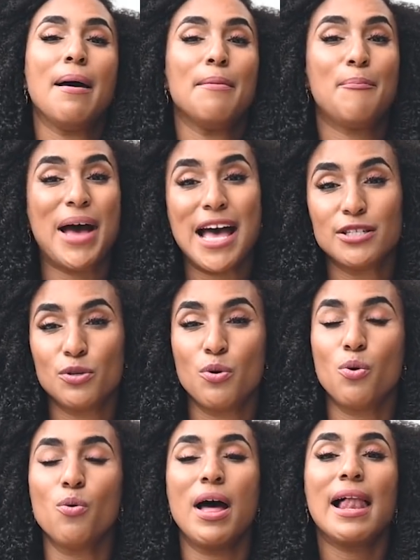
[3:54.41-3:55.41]

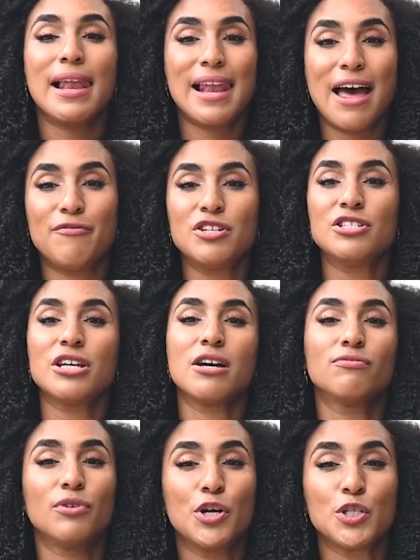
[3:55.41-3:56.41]
basil,
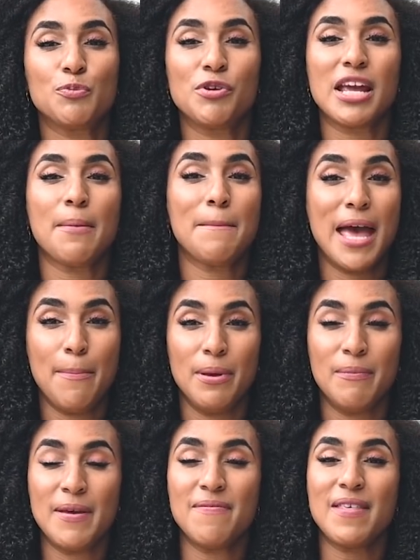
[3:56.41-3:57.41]
lavender, rosemary, and
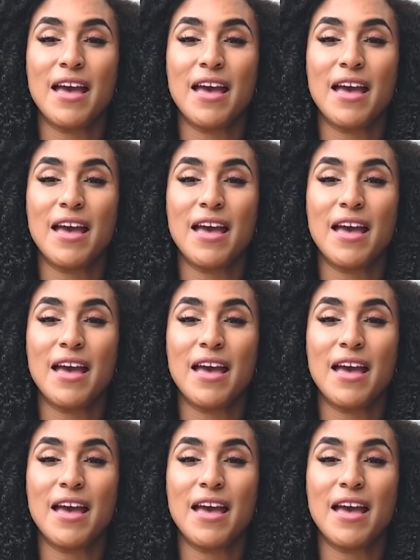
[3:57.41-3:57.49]
peppermint.